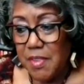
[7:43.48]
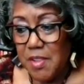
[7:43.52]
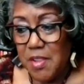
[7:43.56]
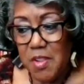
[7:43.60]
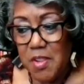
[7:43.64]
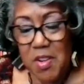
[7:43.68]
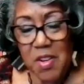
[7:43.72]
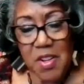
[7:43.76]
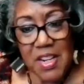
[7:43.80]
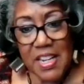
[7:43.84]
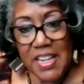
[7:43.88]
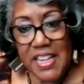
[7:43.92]

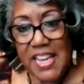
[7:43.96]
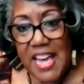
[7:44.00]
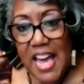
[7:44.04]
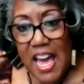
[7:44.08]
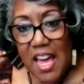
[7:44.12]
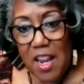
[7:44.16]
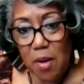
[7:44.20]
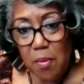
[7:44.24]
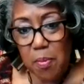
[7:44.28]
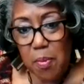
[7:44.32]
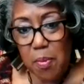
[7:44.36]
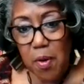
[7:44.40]
you're going to
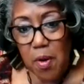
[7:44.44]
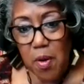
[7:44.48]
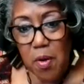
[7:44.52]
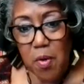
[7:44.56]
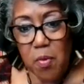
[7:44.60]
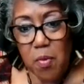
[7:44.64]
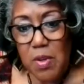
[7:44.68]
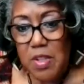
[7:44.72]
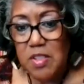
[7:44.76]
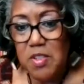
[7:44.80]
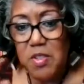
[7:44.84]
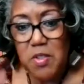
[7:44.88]

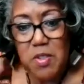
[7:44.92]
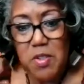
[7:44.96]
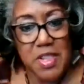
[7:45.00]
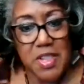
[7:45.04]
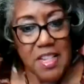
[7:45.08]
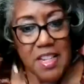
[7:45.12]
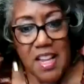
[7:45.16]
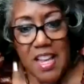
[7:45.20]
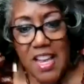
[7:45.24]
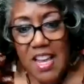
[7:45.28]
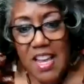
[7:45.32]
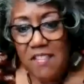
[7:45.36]
catapult once you
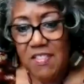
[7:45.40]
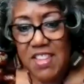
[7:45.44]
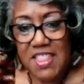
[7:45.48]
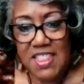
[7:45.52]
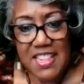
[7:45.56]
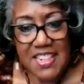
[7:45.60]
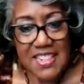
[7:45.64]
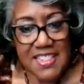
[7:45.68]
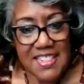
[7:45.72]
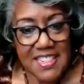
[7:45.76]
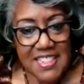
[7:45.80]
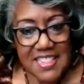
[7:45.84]
get
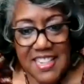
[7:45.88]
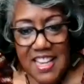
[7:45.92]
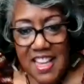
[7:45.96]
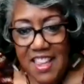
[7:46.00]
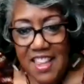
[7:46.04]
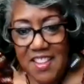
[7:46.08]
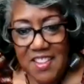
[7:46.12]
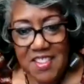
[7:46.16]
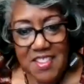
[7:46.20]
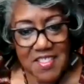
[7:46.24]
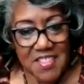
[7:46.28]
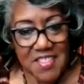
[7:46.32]
everything
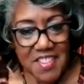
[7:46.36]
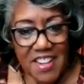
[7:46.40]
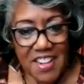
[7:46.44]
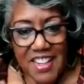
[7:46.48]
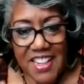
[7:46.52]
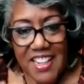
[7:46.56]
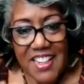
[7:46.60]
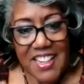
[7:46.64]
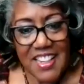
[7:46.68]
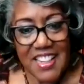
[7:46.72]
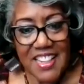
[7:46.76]
together, right?